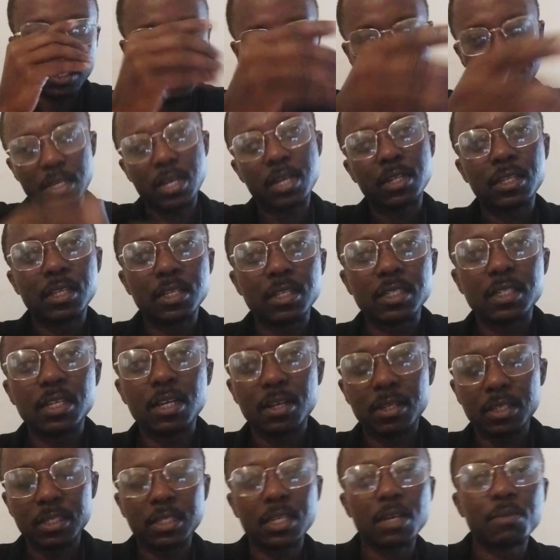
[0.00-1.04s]
So I think
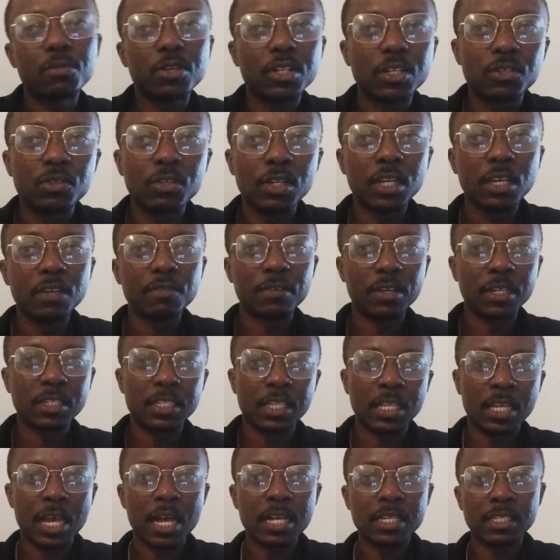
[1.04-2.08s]
somebody should give us
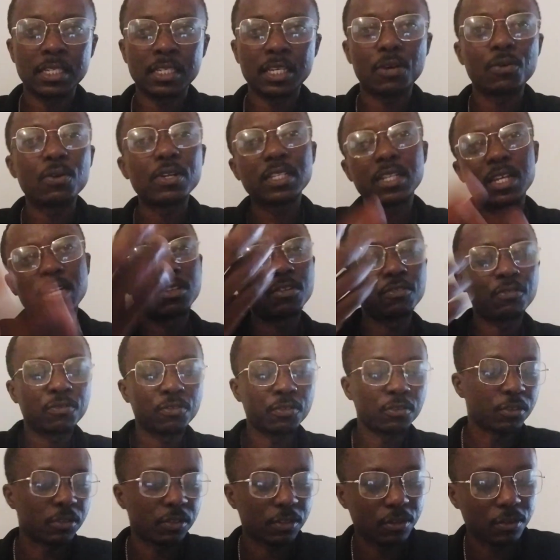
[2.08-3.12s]
the answer. What kind of
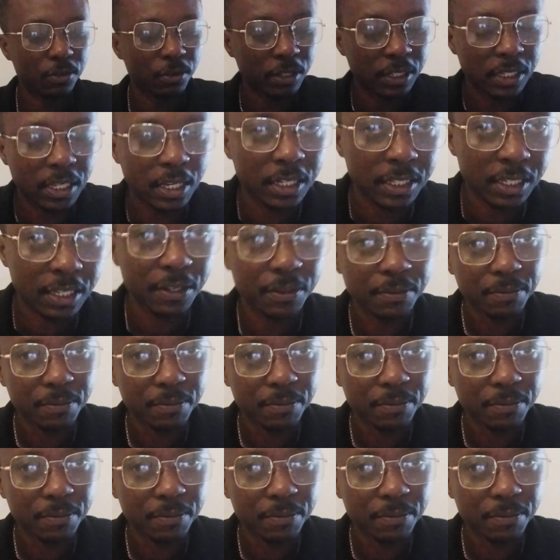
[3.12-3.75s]
fruit was that?